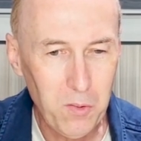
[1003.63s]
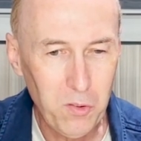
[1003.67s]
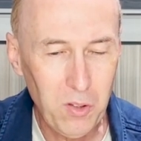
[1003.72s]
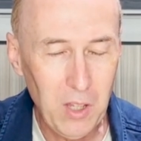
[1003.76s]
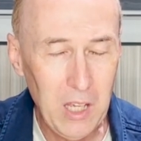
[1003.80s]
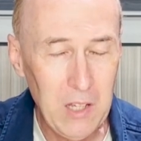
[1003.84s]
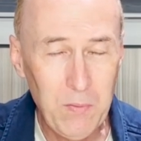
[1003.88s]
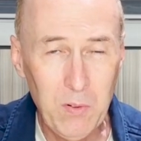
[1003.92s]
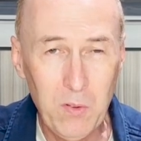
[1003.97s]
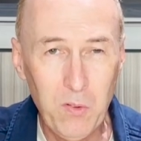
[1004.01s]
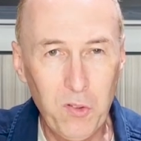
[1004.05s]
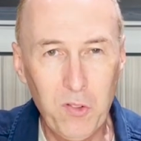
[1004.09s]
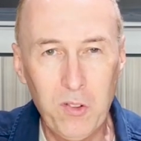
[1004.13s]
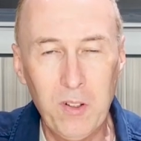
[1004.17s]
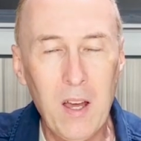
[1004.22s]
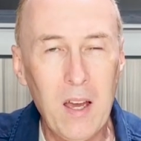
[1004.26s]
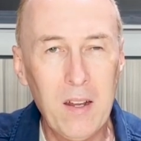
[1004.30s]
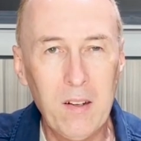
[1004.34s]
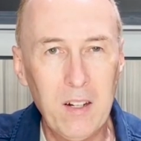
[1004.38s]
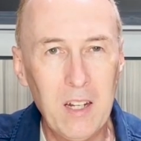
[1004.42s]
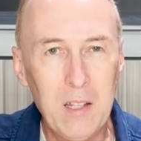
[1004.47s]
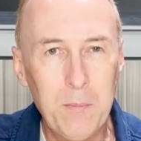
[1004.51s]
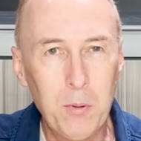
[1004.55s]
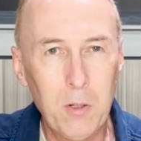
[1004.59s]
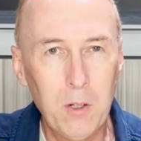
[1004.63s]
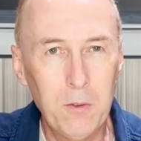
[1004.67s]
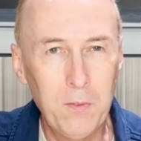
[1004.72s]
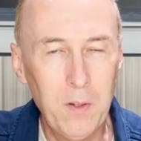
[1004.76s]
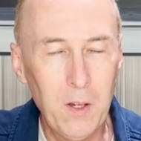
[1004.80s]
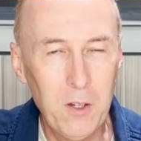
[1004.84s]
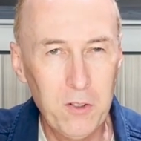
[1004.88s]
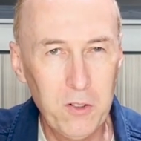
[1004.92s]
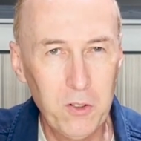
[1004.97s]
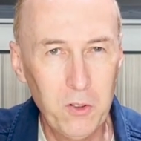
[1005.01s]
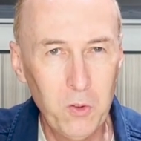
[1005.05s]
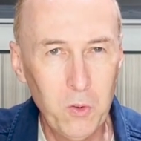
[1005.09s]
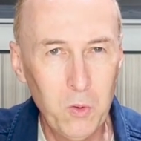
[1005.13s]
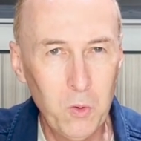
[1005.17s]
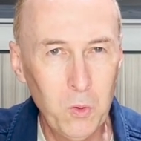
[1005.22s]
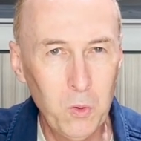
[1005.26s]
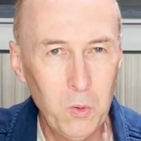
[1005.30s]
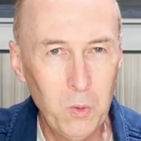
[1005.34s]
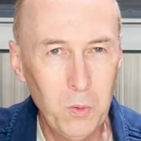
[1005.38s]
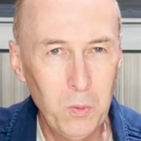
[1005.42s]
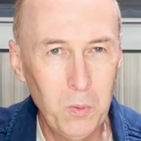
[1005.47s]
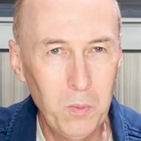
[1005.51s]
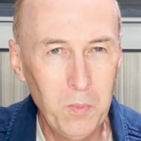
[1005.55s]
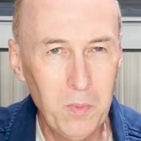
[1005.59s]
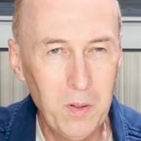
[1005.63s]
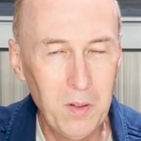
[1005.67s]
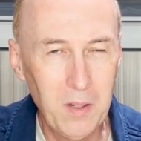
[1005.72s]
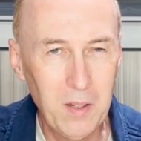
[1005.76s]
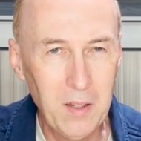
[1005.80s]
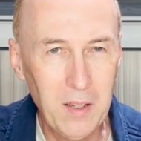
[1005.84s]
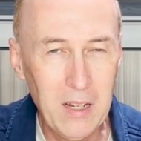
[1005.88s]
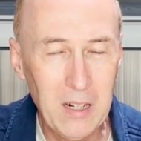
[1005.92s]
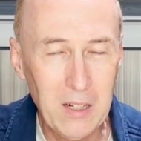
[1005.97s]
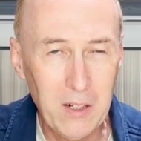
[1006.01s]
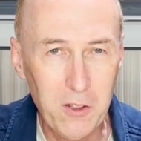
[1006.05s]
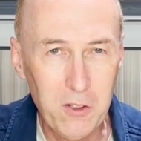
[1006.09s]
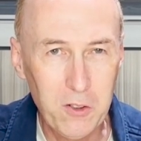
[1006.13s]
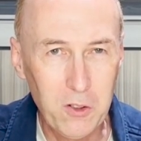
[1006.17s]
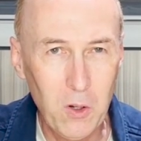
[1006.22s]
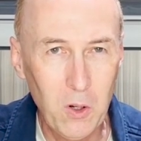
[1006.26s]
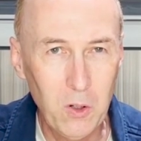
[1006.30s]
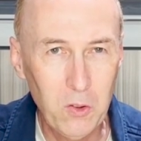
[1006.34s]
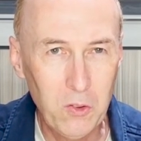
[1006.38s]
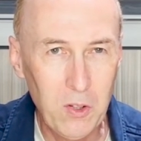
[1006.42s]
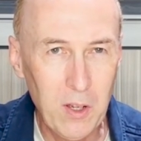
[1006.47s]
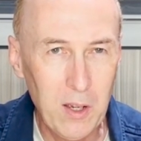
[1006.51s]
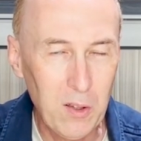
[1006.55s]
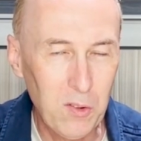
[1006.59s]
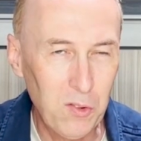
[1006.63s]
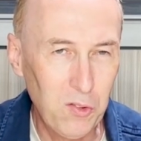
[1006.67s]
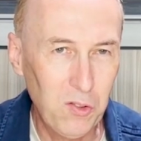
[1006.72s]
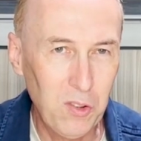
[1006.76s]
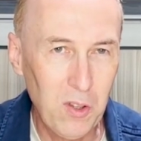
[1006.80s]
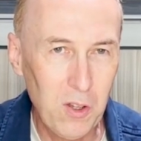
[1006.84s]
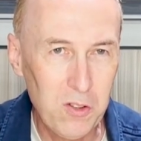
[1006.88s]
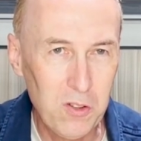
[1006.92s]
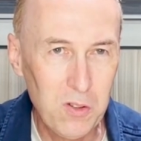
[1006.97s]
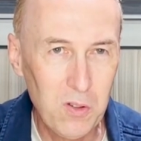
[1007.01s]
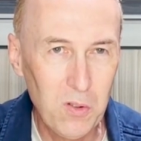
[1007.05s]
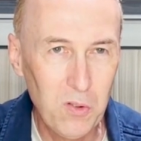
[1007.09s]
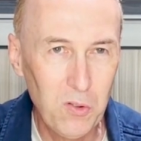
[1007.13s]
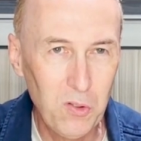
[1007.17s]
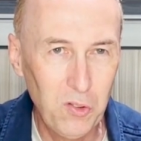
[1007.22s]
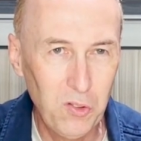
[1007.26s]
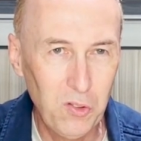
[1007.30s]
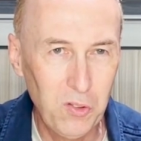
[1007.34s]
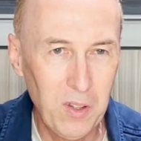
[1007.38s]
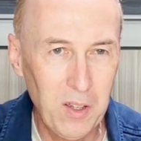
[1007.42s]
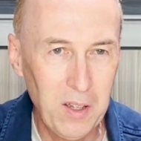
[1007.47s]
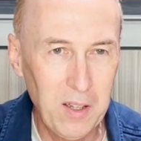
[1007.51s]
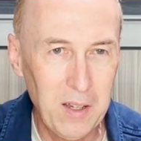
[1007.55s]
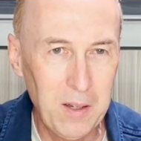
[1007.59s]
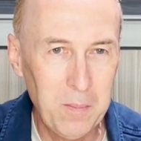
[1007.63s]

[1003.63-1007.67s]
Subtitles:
even slightly professional English context, such as